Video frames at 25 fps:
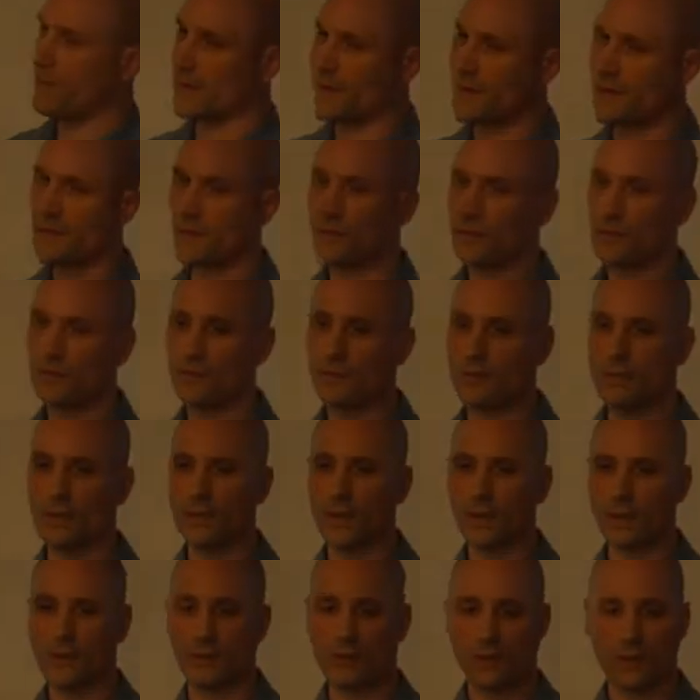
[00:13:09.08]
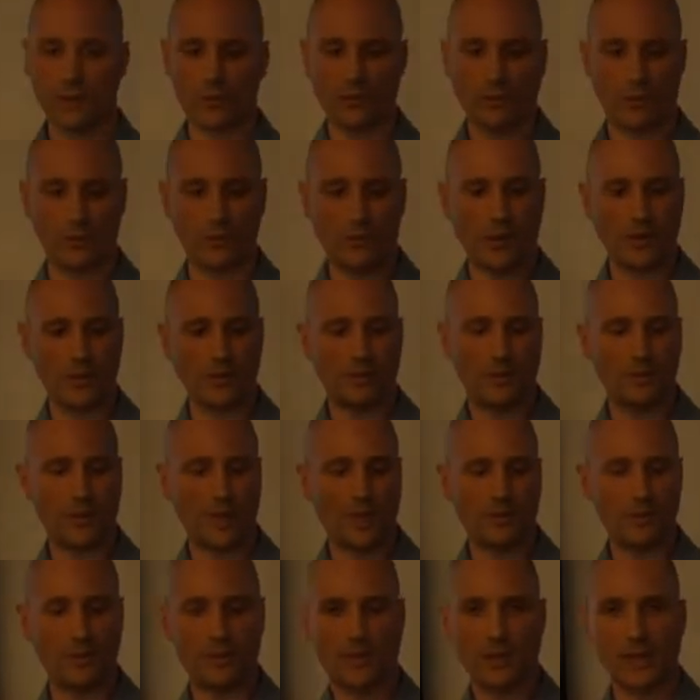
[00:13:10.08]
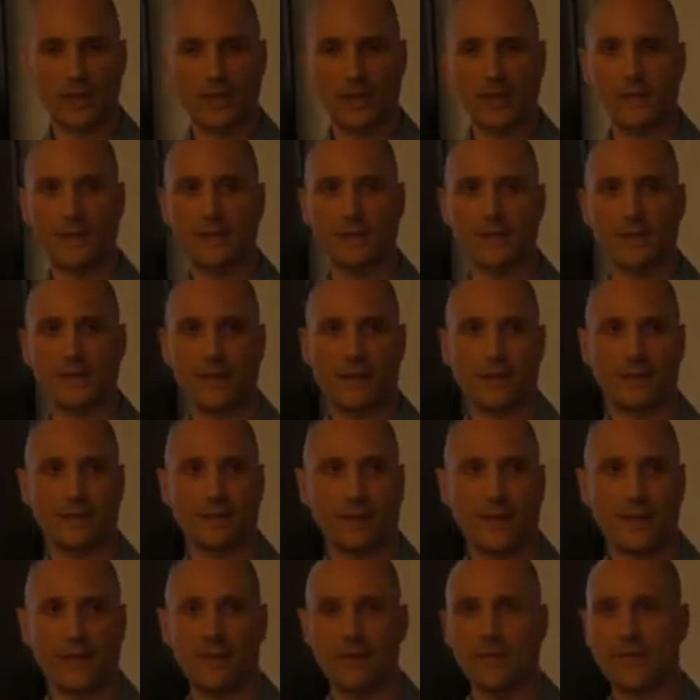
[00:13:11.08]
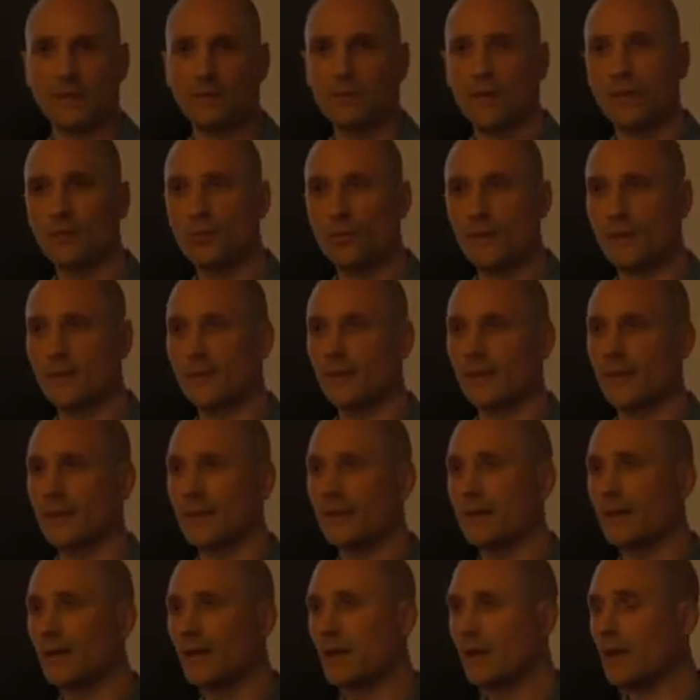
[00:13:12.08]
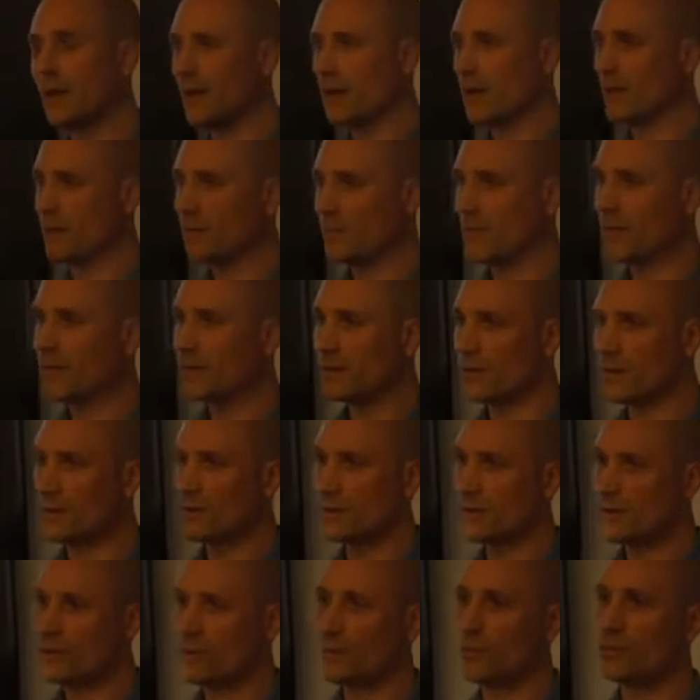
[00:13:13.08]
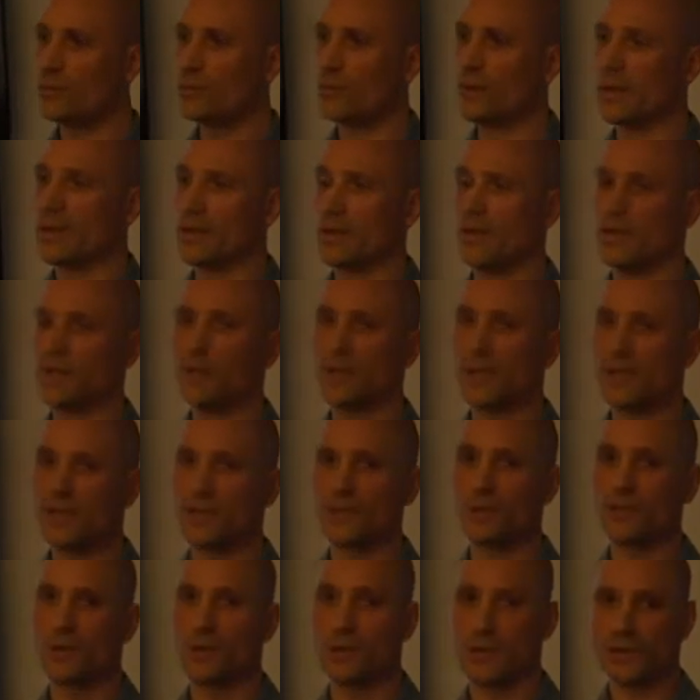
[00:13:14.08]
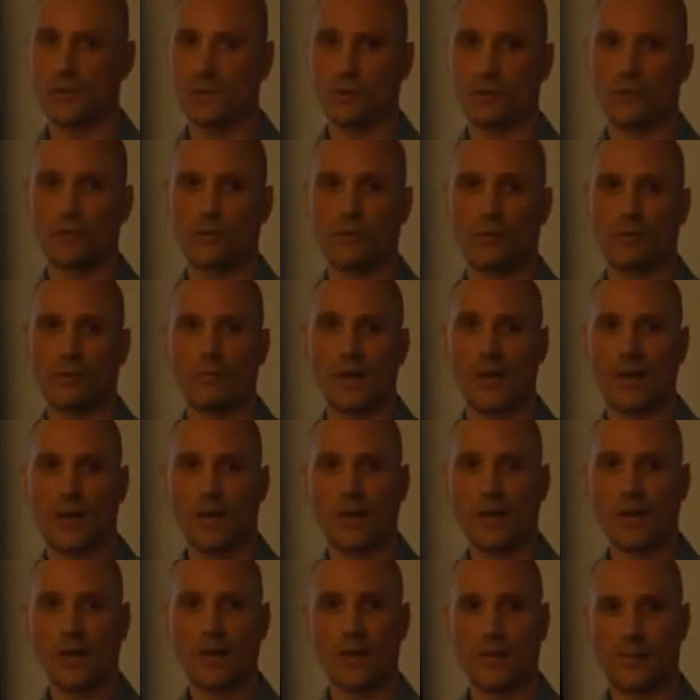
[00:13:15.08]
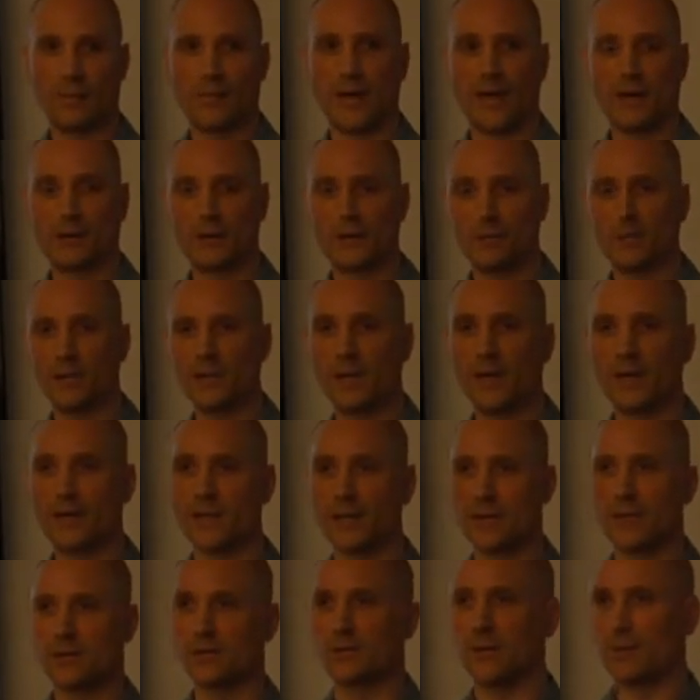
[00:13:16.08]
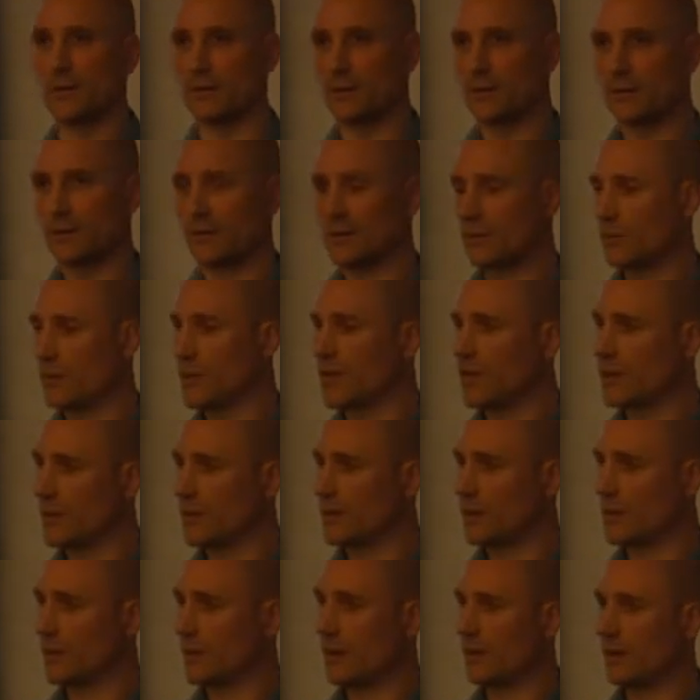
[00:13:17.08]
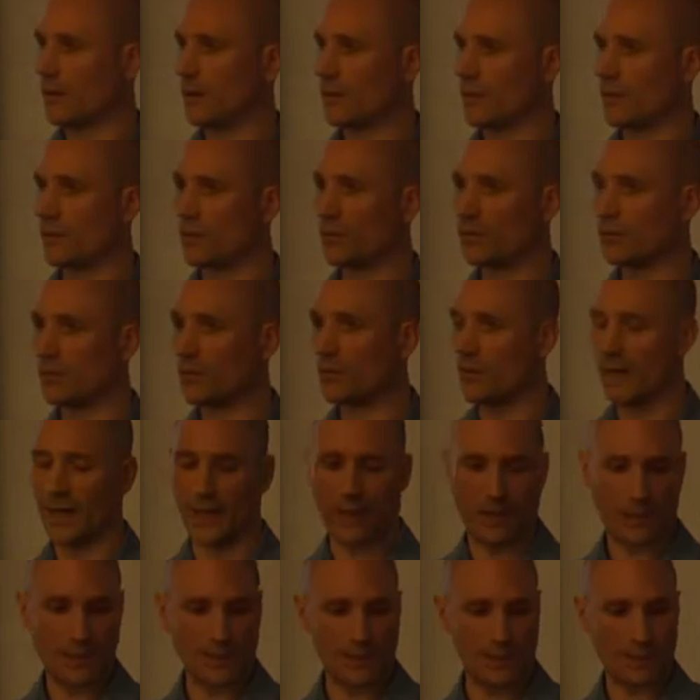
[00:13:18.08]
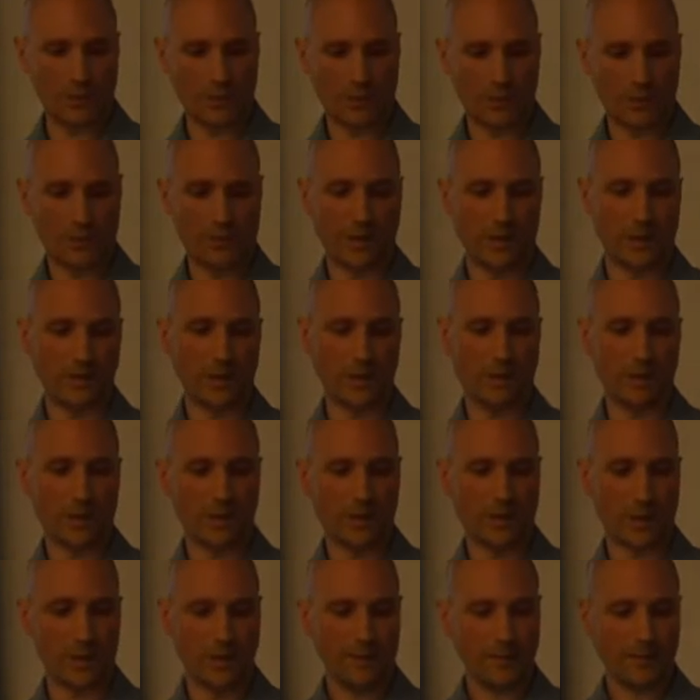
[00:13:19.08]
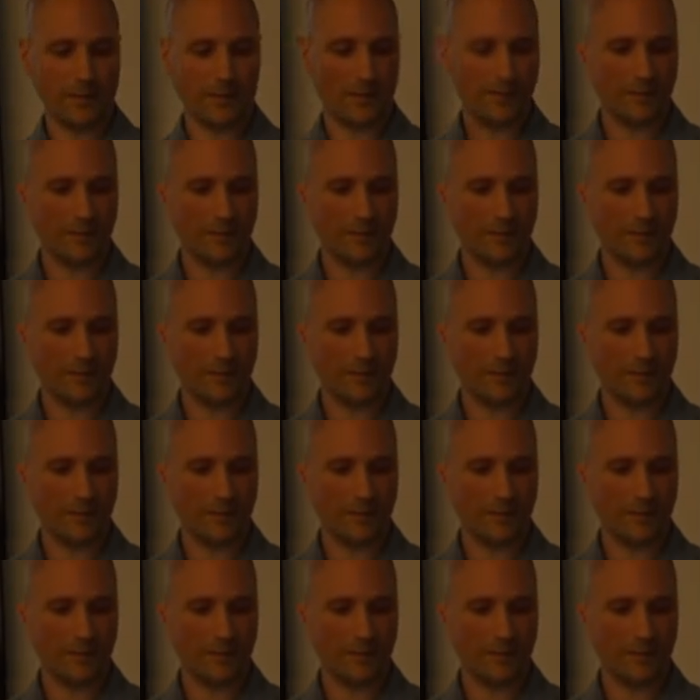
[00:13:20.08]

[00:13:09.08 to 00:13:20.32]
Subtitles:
first thing you do when you want to open a payment channel is that Alice and Bob will send Bitcoins to an address which is controlled by 2 public keys, one which is controlled by Alice and one by Bob. Okay.